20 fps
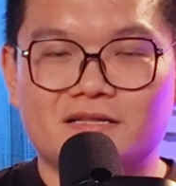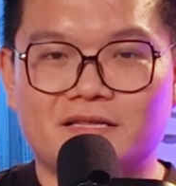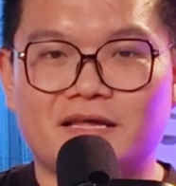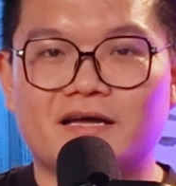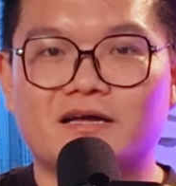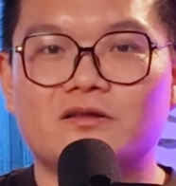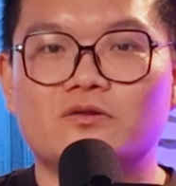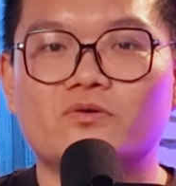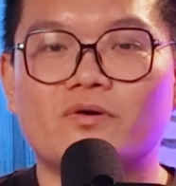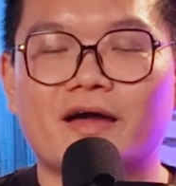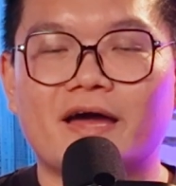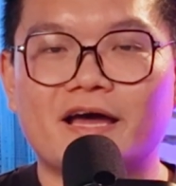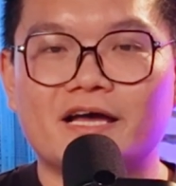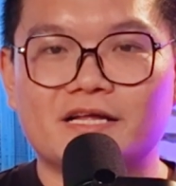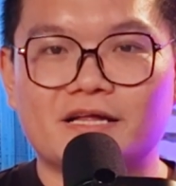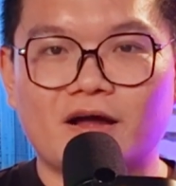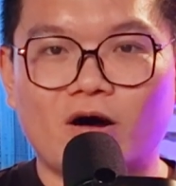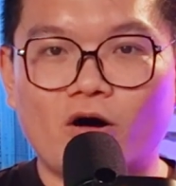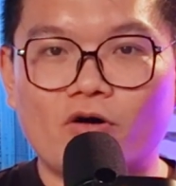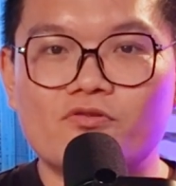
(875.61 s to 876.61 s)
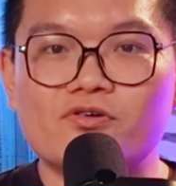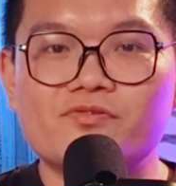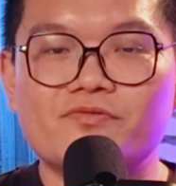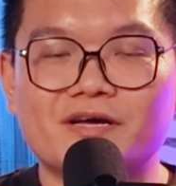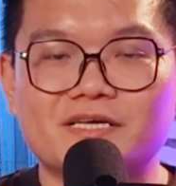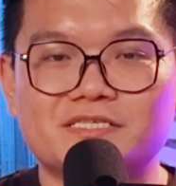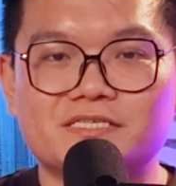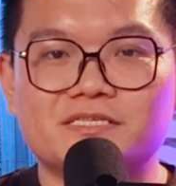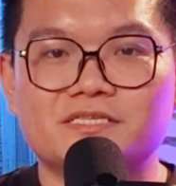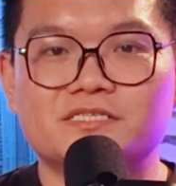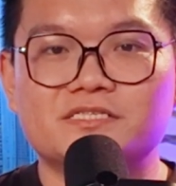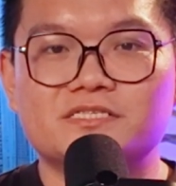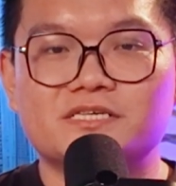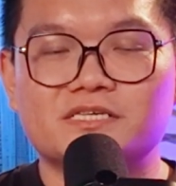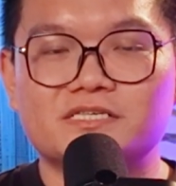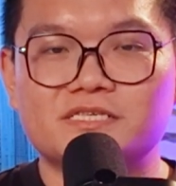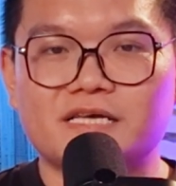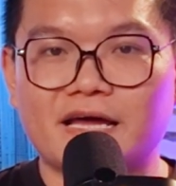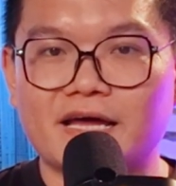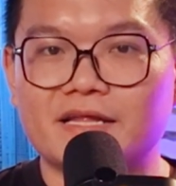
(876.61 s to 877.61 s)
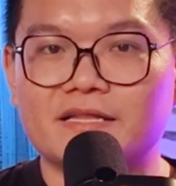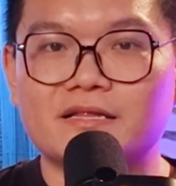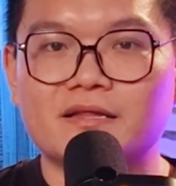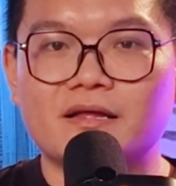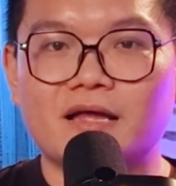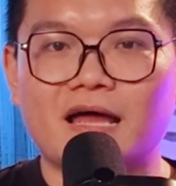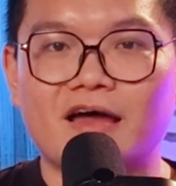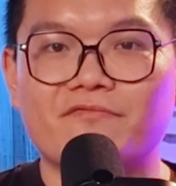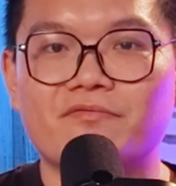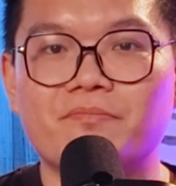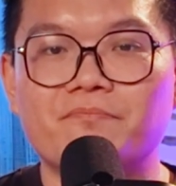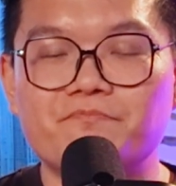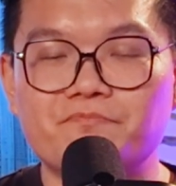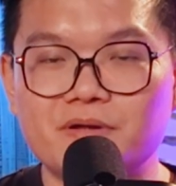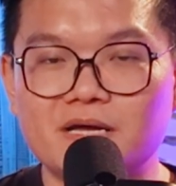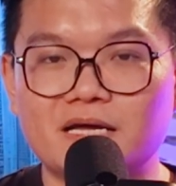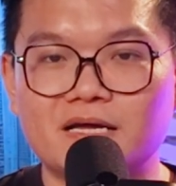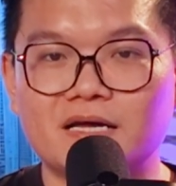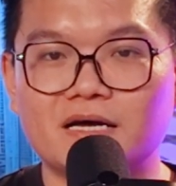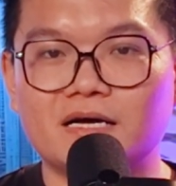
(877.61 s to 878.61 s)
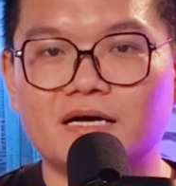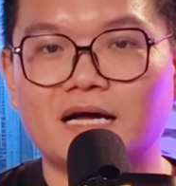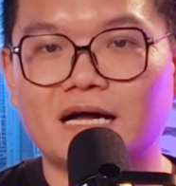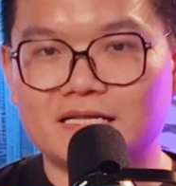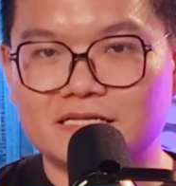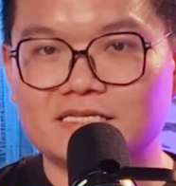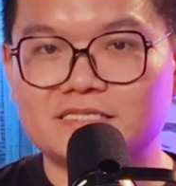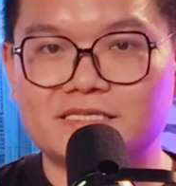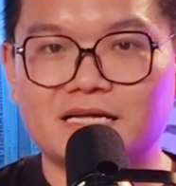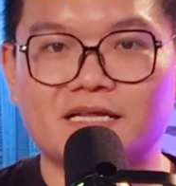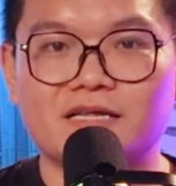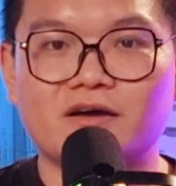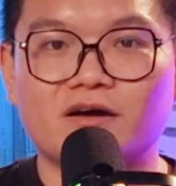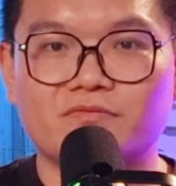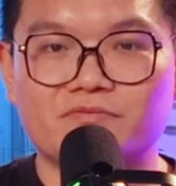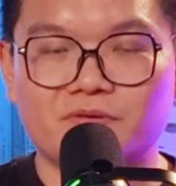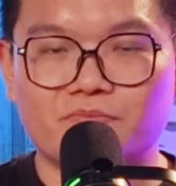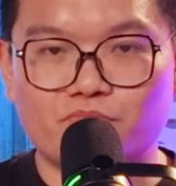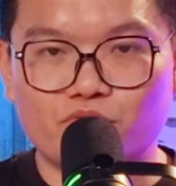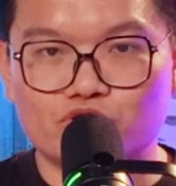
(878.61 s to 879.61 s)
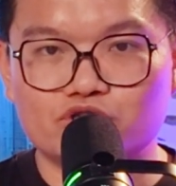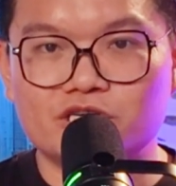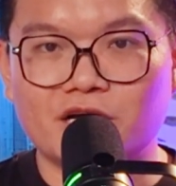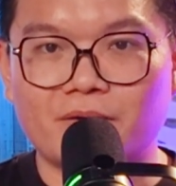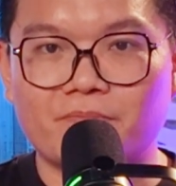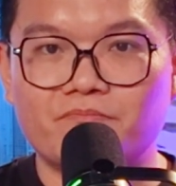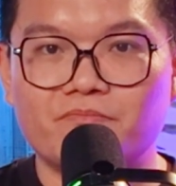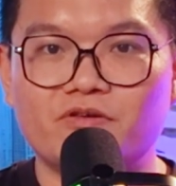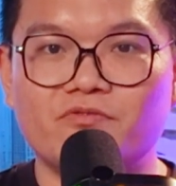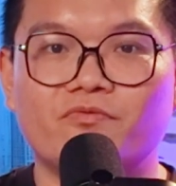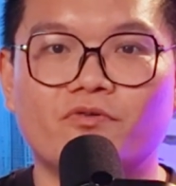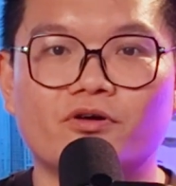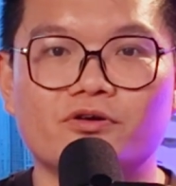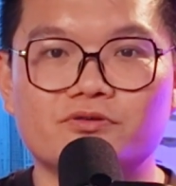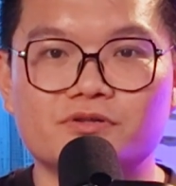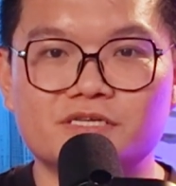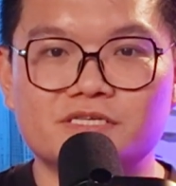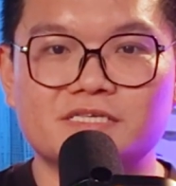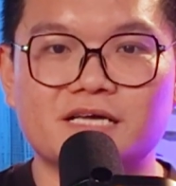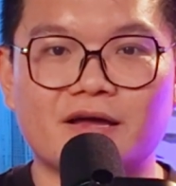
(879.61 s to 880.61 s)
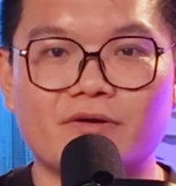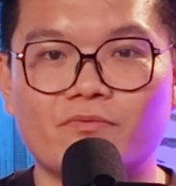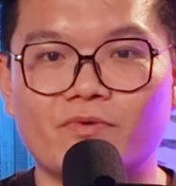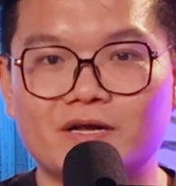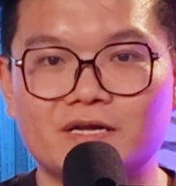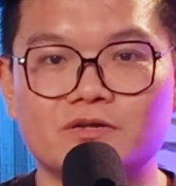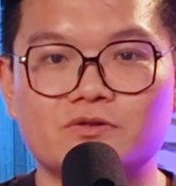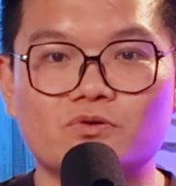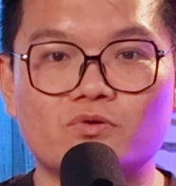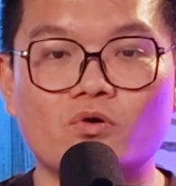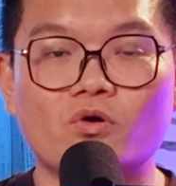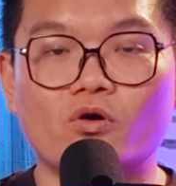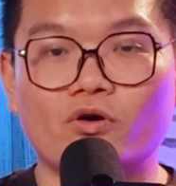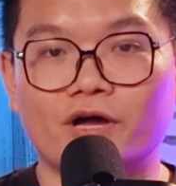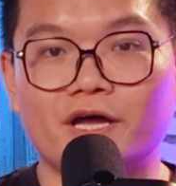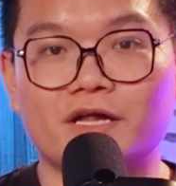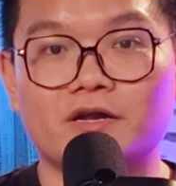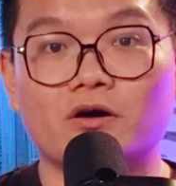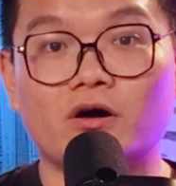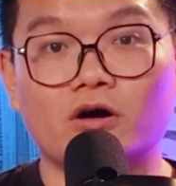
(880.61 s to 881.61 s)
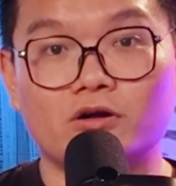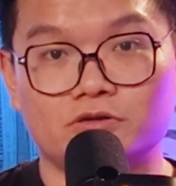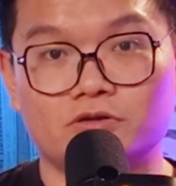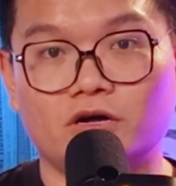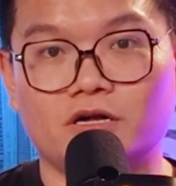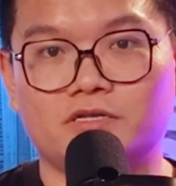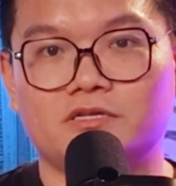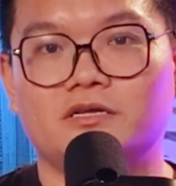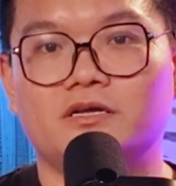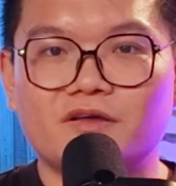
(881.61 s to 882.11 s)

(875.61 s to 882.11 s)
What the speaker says: take a look at Orie Residences and have a bigger understanding of the project before you decide whether to go ahead or not.